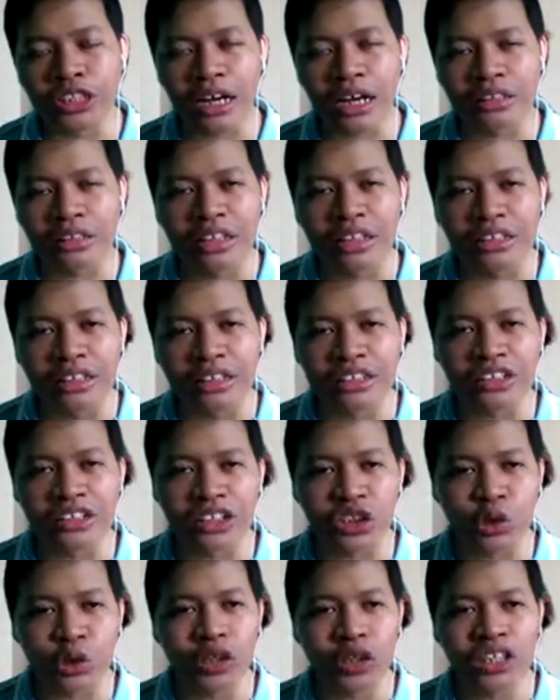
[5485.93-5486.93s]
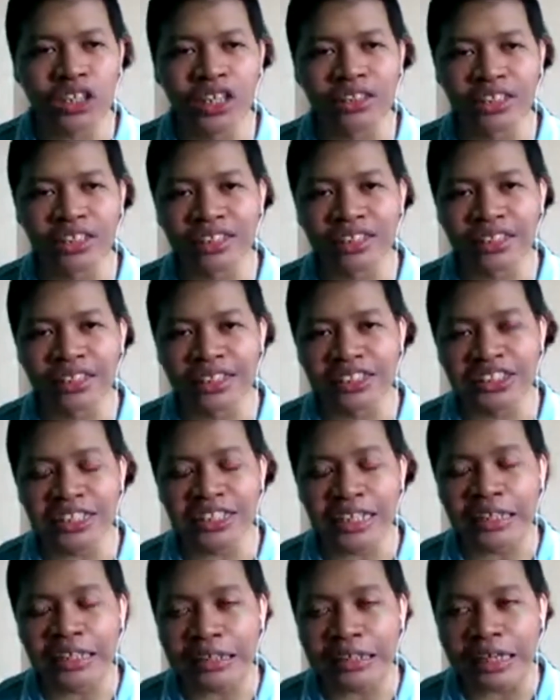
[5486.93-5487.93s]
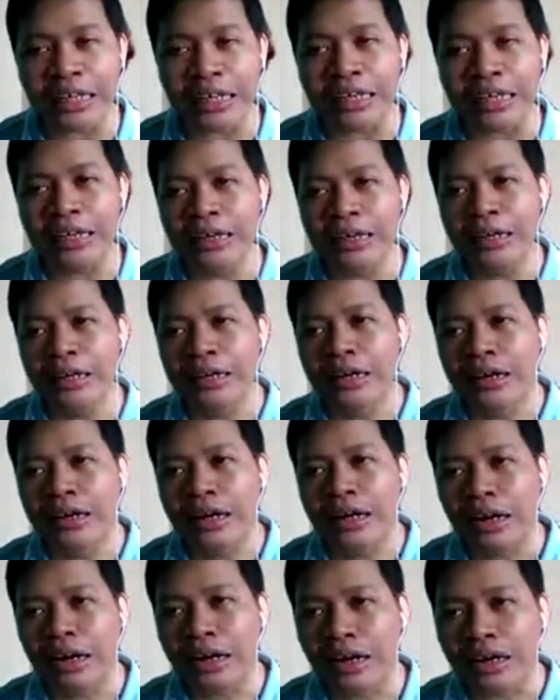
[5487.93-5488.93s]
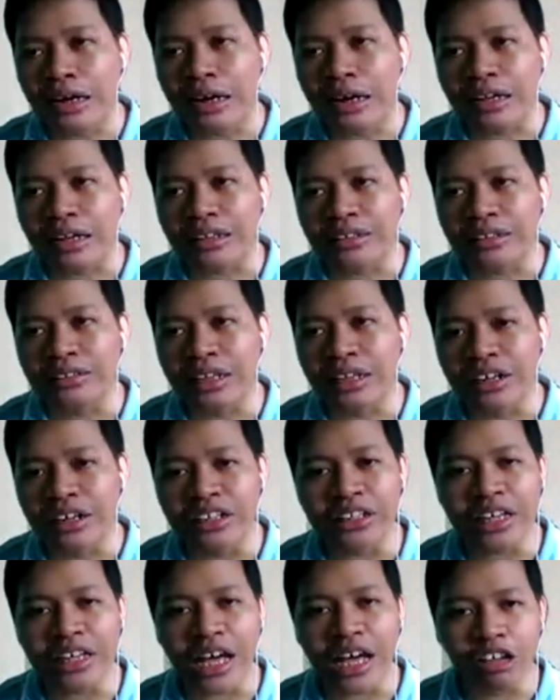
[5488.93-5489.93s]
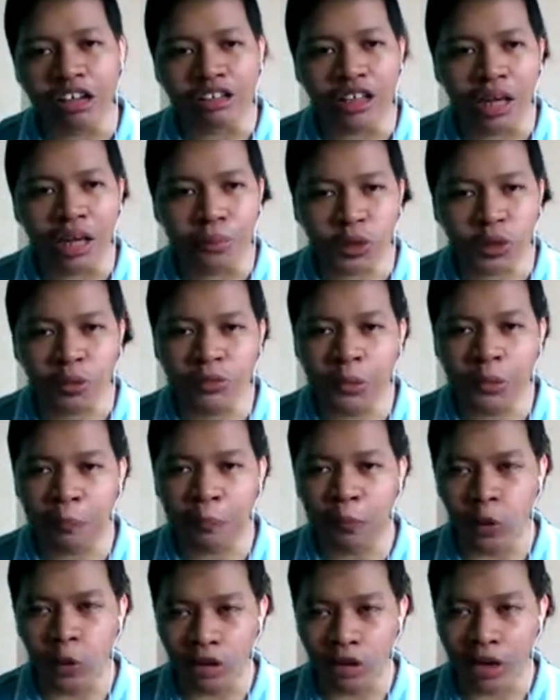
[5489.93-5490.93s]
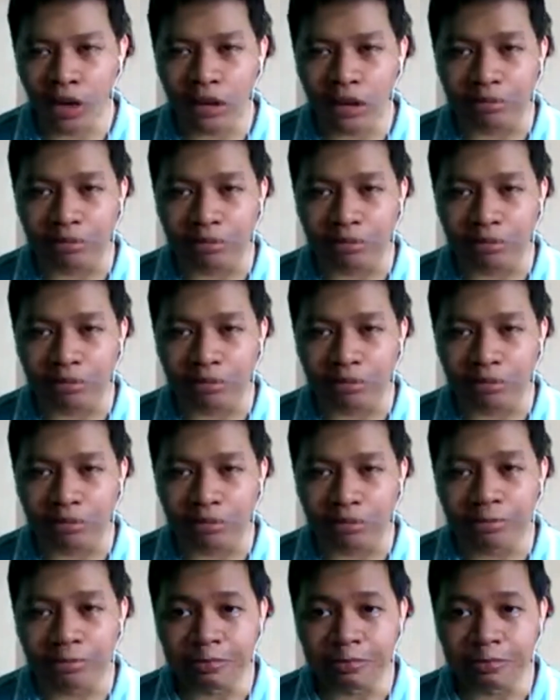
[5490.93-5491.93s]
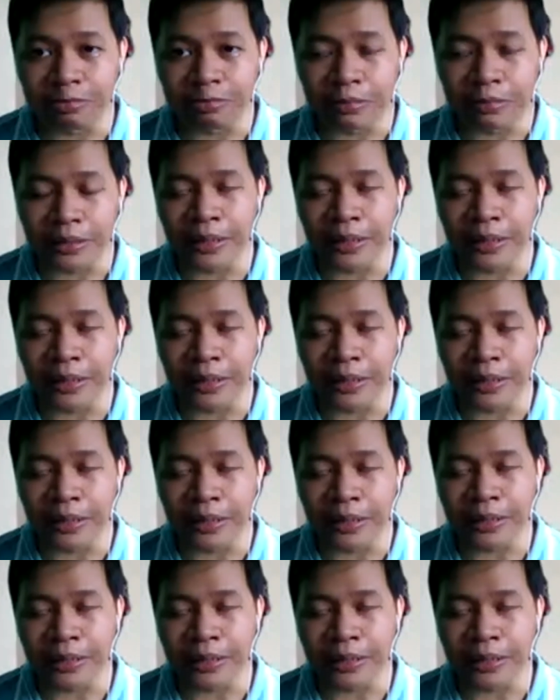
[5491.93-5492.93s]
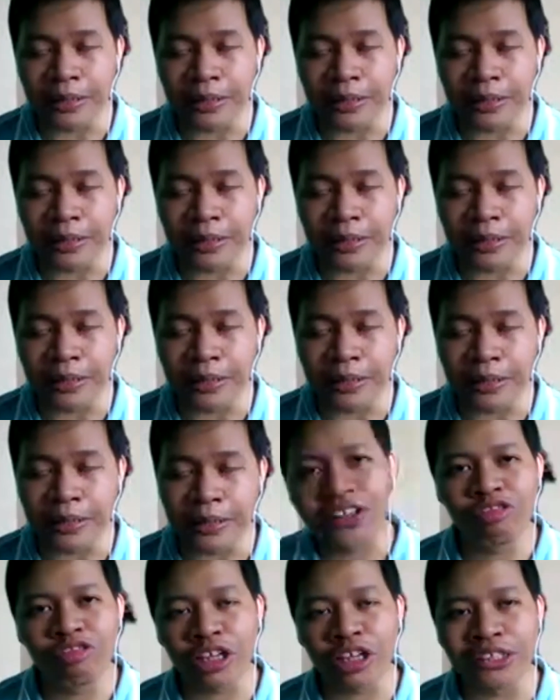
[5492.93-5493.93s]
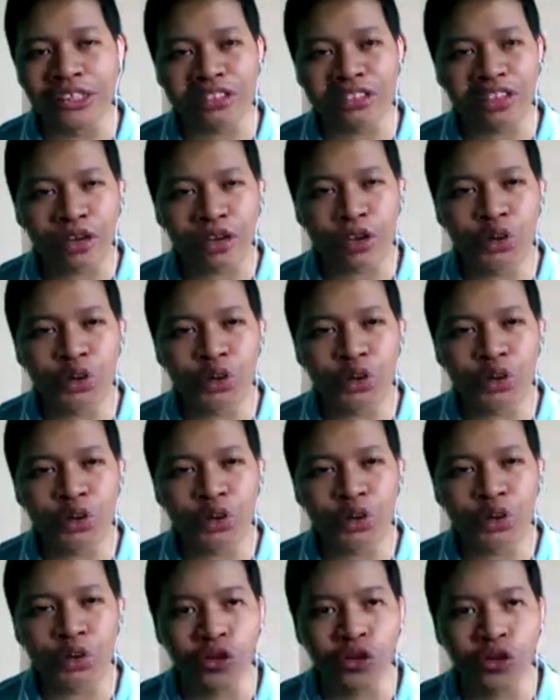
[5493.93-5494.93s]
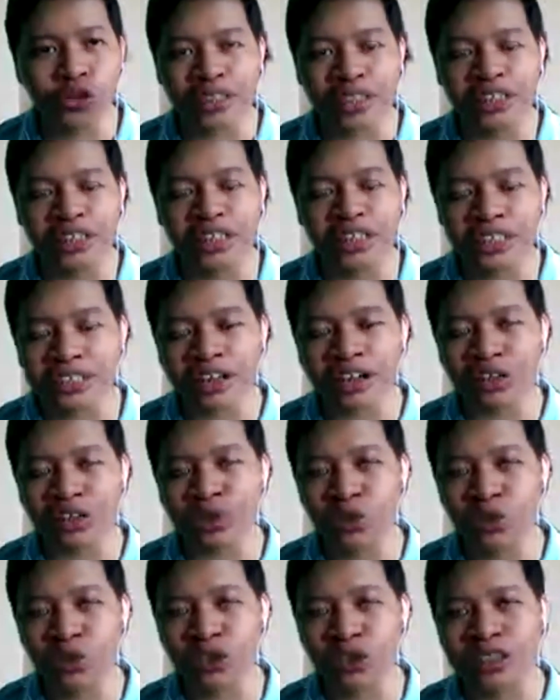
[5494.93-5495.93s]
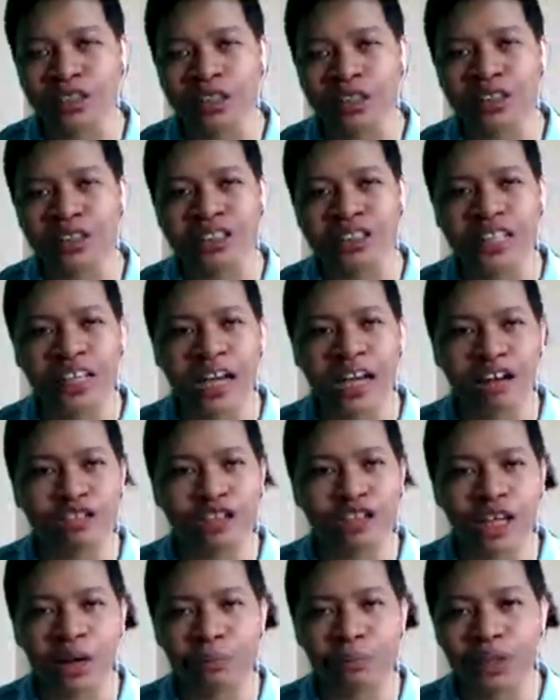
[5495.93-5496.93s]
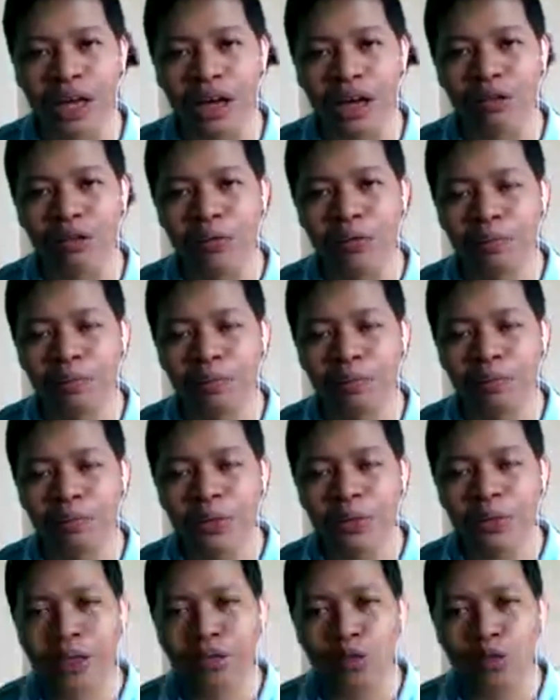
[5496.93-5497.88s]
constructed in such way that it is hitting the learning outcomes of the program, right? So once determined, once structured, clearly structured, the learning outcome now